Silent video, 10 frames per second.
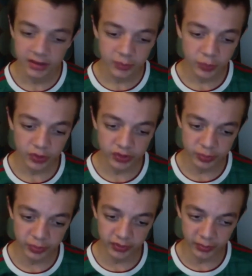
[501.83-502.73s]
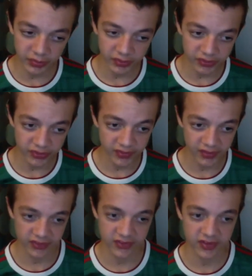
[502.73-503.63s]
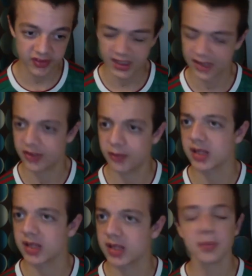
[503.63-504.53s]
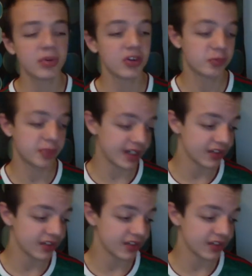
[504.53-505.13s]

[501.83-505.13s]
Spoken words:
was one of the ones that had to be pushed back.